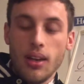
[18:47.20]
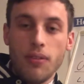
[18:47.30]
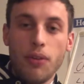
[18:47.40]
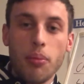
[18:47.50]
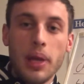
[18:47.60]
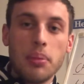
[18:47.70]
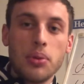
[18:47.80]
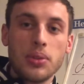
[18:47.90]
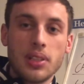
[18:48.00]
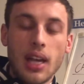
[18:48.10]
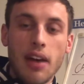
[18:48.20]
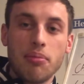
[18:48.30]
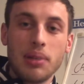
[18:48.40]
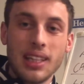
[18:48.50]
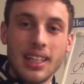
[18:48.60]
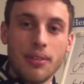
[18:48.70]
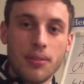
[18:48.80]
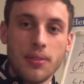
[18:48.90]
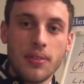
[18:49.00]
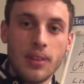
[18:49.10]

for people to have belief